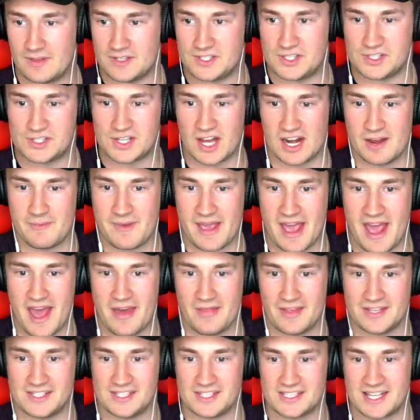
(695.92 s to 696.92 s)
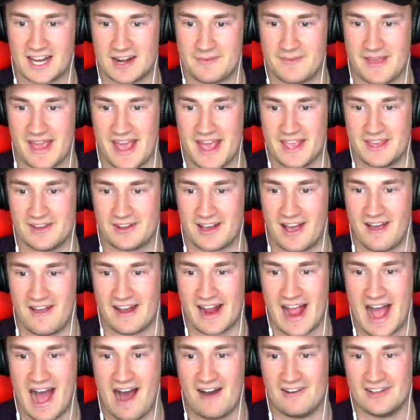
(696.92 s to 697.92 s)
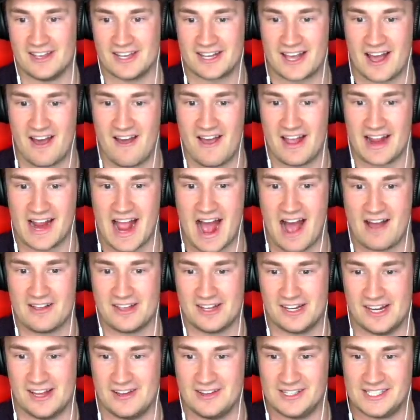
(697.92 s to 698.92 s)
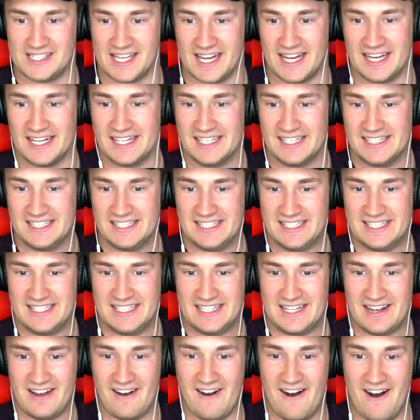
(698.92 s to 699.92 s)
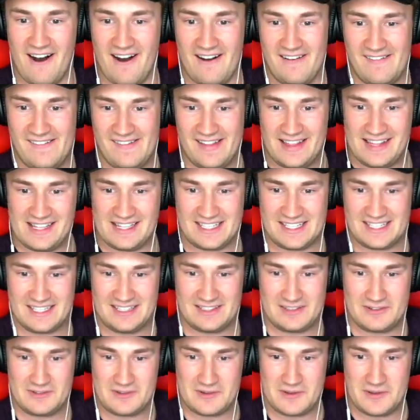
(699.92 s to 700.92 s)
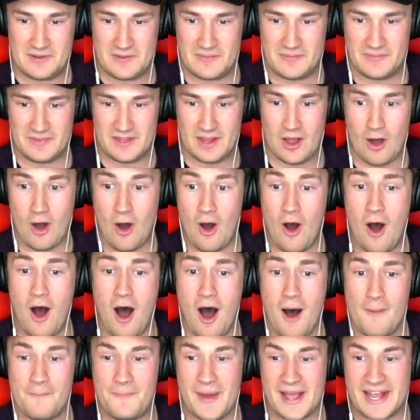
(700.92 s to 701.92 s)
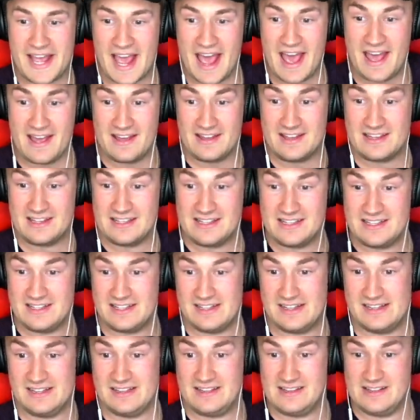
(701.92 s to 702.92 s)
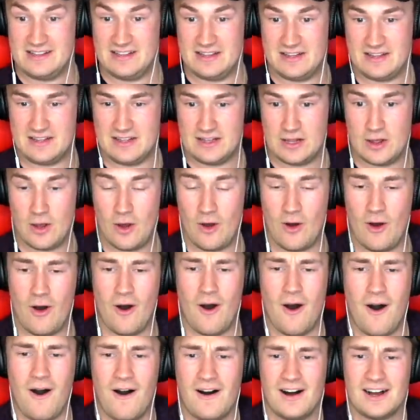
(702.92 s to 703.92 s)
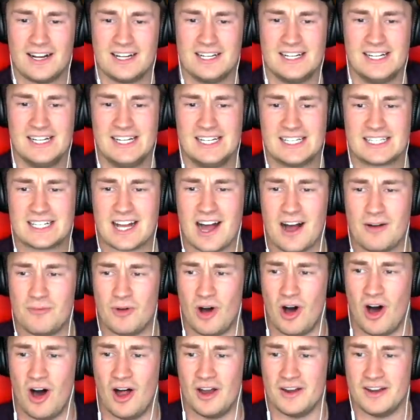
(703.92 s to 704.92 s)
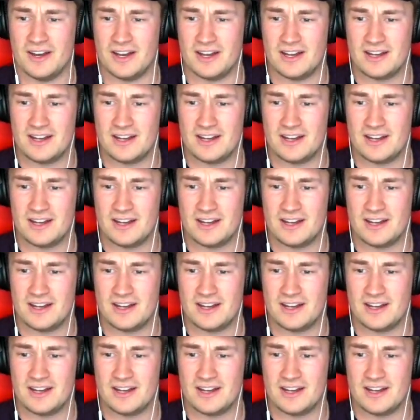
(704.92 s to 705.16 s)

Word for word: This is gonna be it. This is gonna be it. You're going out. You're going out. You're losing. Oh. Oh, big hit. Oh, come on.